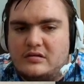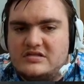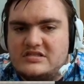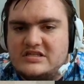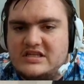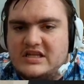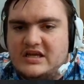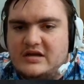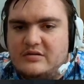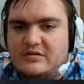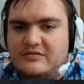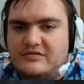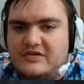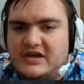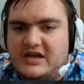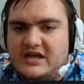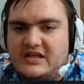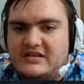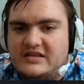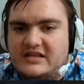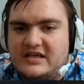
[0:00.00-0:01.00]
So now we've
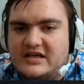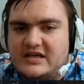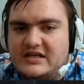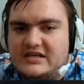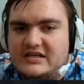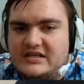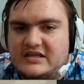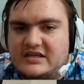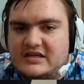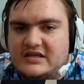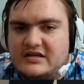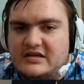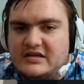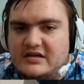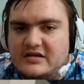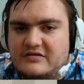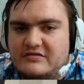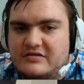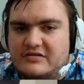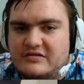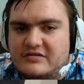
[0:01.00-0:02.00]
got the idea
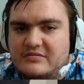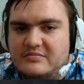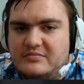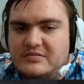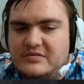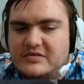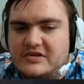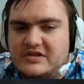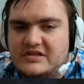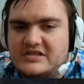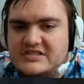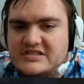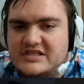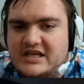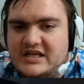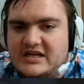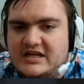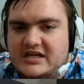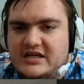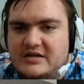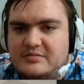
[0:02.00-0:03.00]
of the
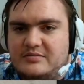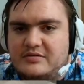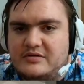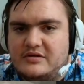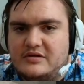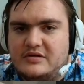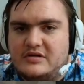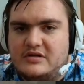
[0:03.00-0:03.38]
setup.